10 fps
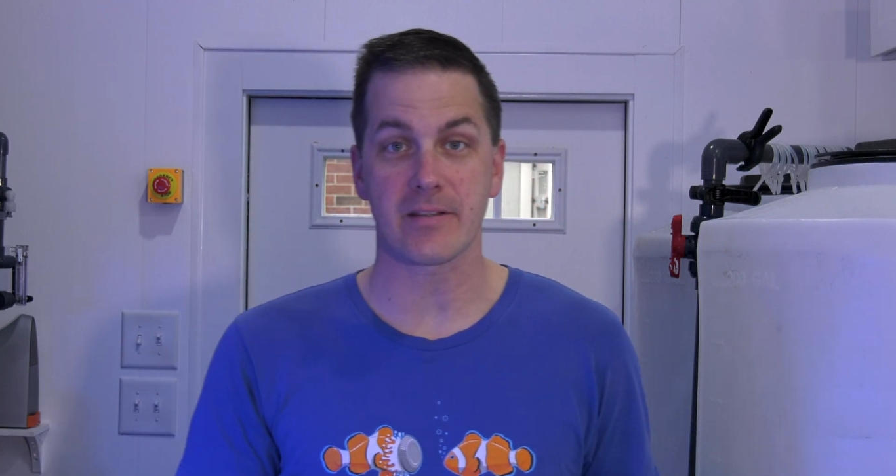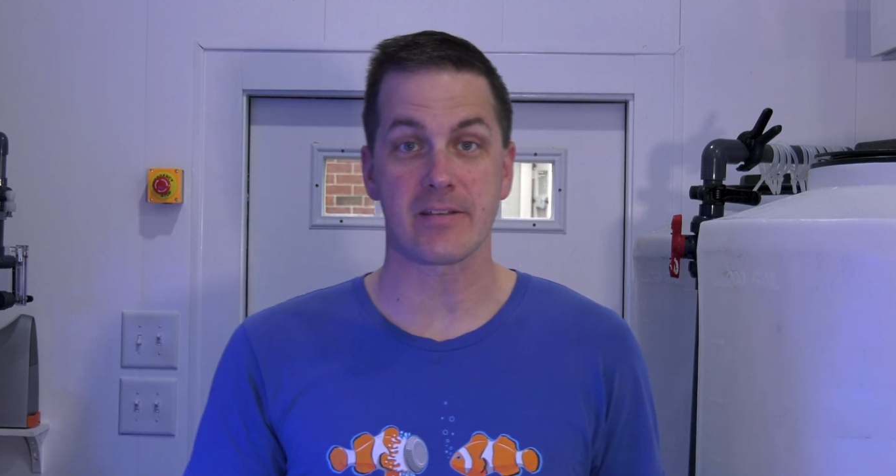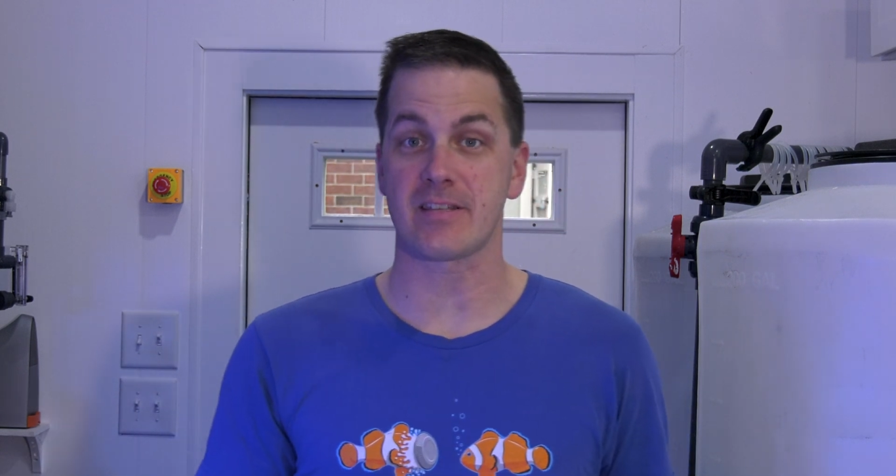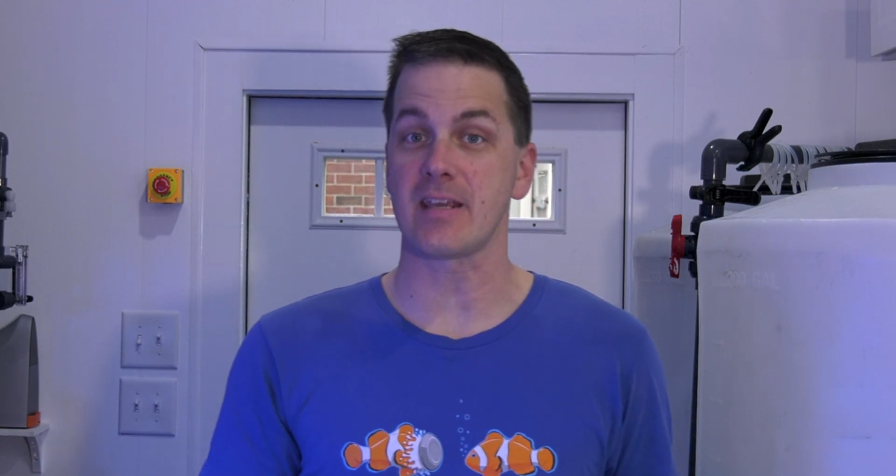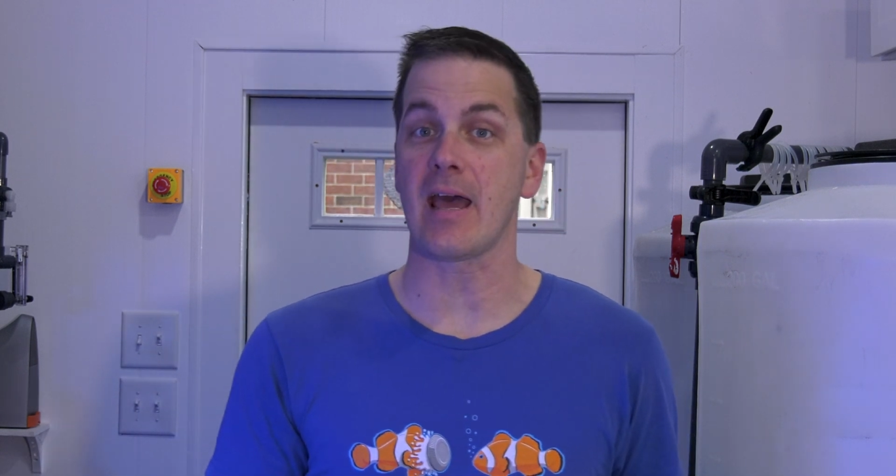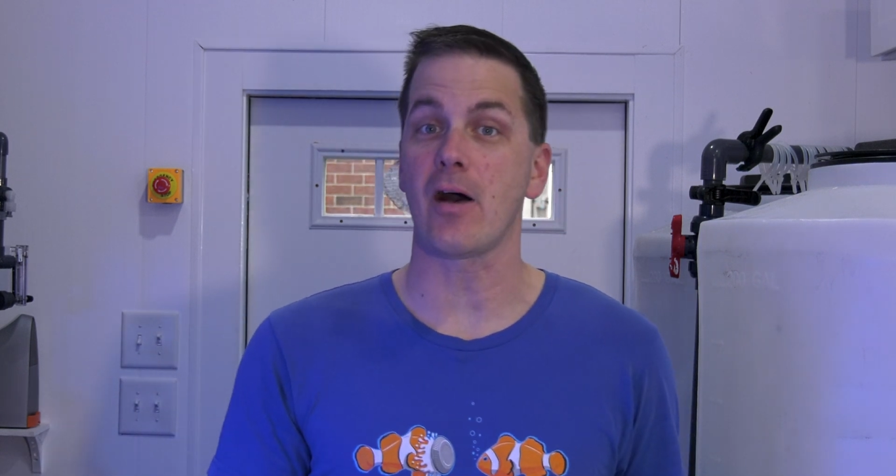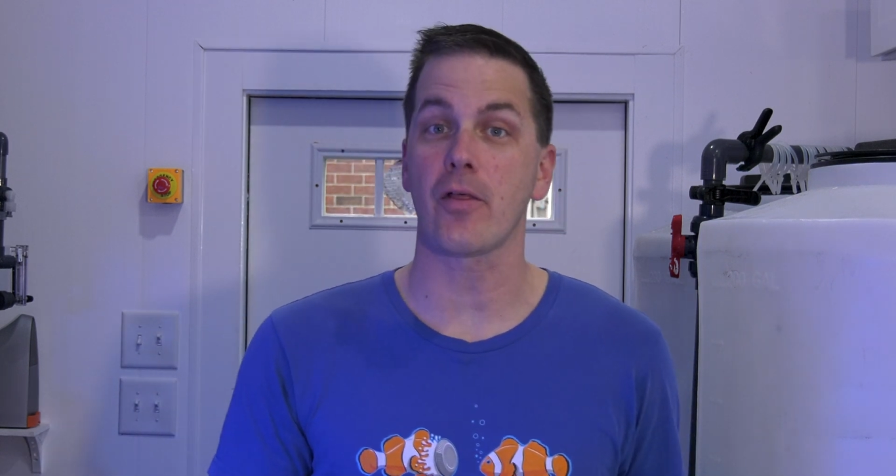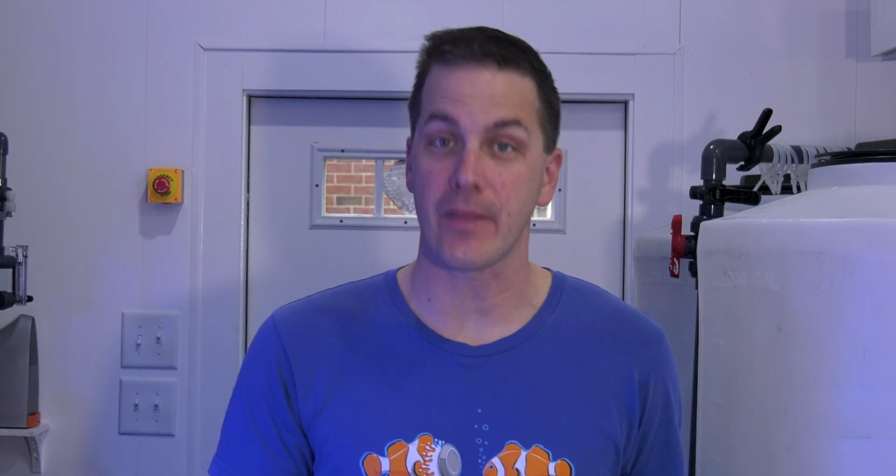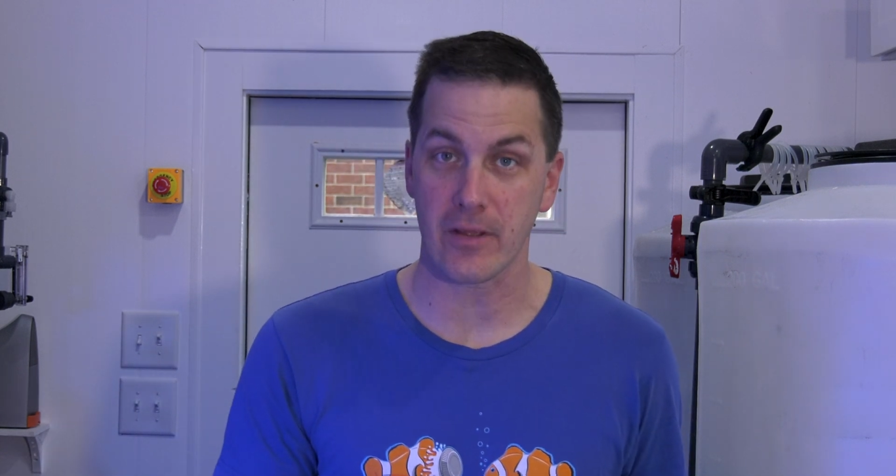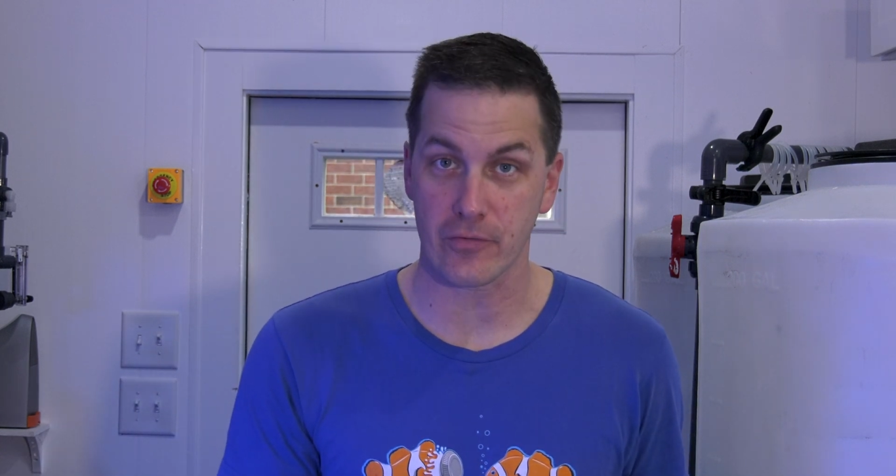to see how
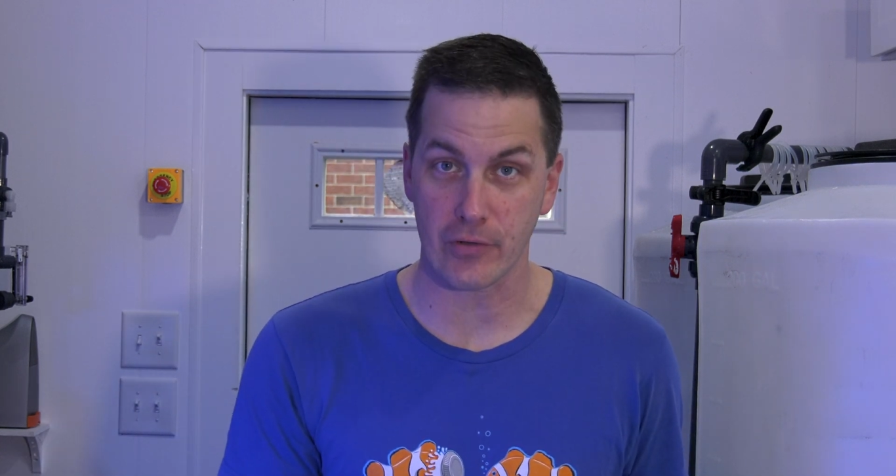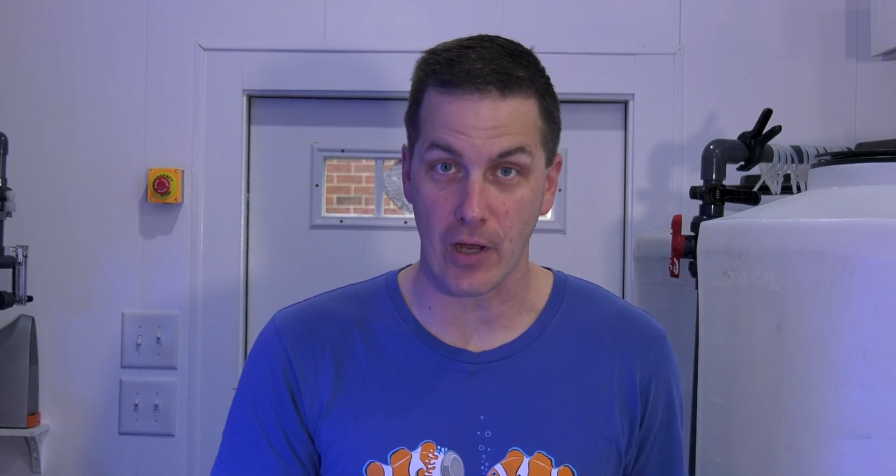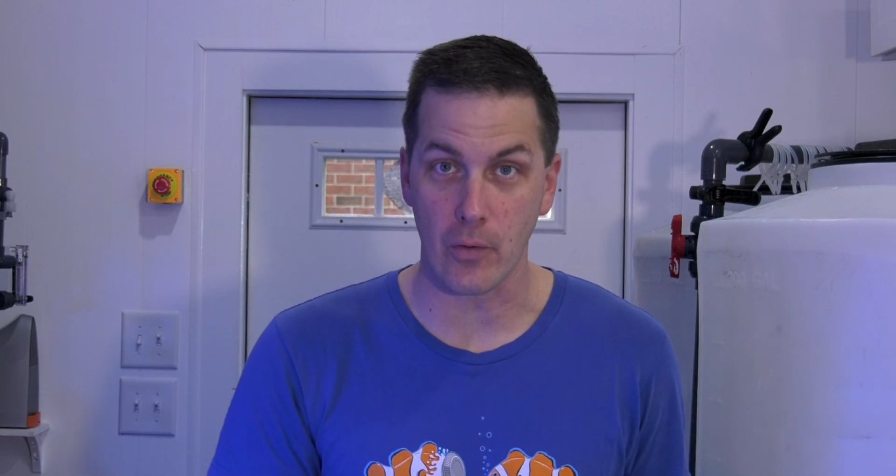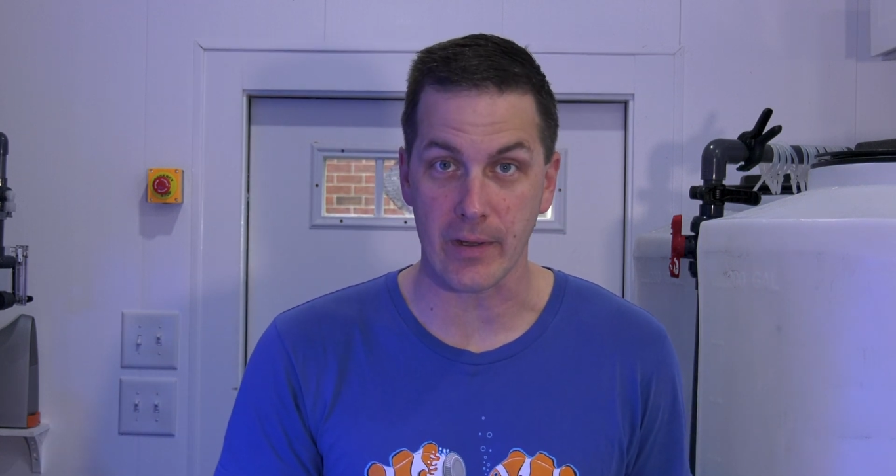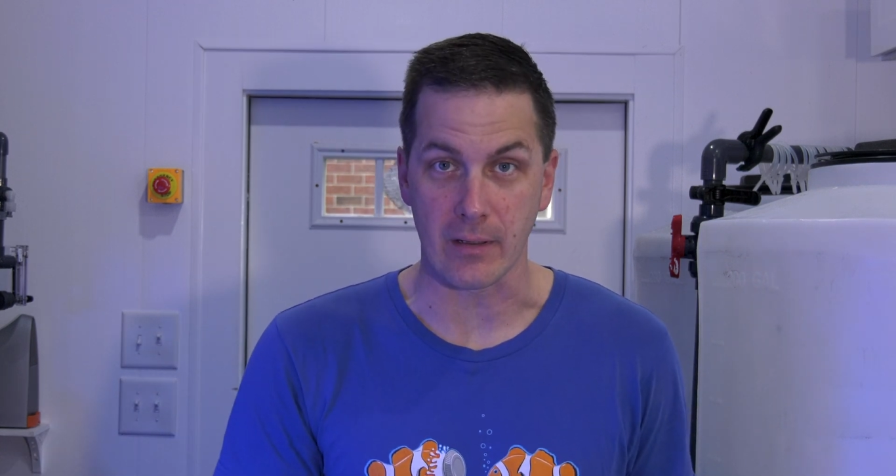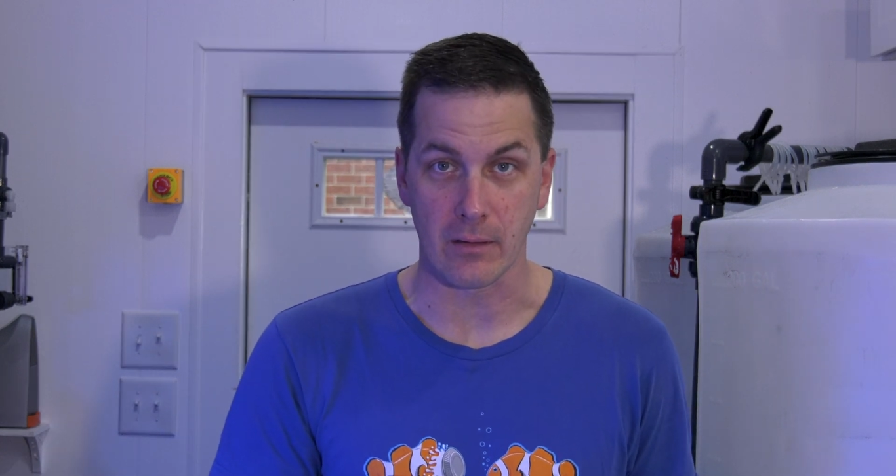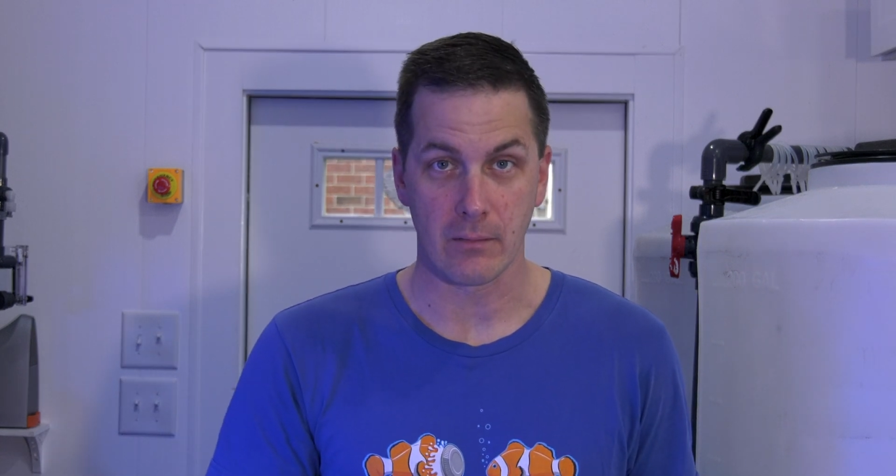things are going.